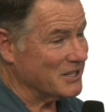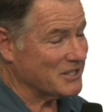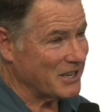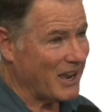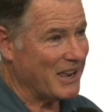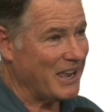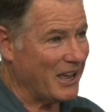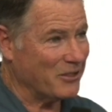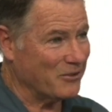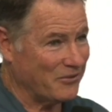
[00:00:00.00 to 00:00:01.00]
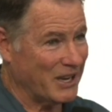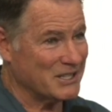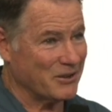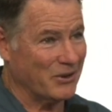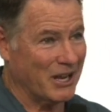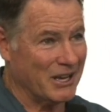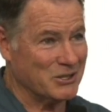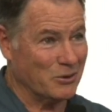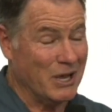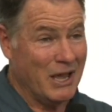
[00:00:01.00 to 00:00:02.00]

say he had the face of an angel.